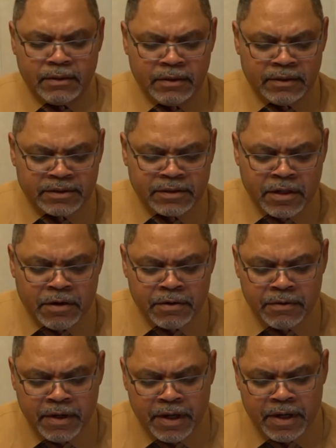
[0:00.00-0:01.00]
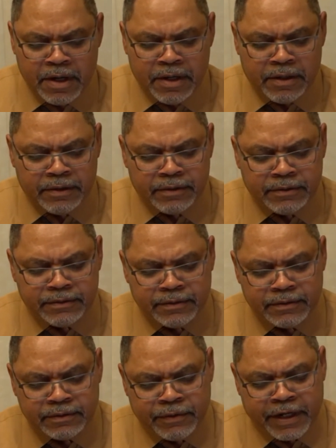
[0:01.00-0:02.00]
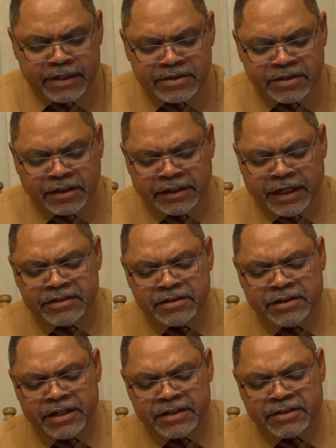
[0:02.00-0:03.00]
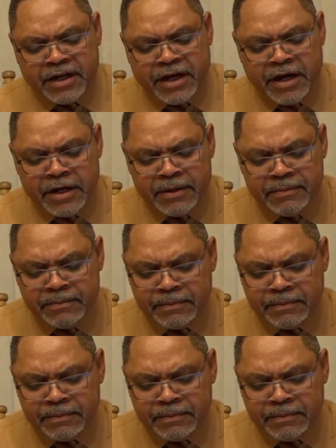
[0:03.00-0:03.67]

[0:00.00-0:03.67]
And so reconciliation takes time.